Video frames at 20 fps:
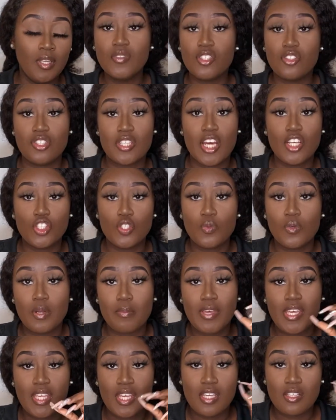So I just want to
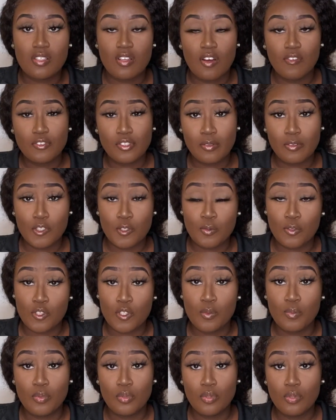make it as comfortable as
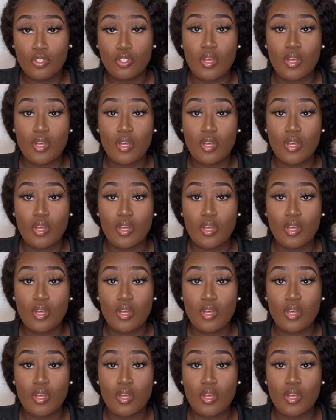possible.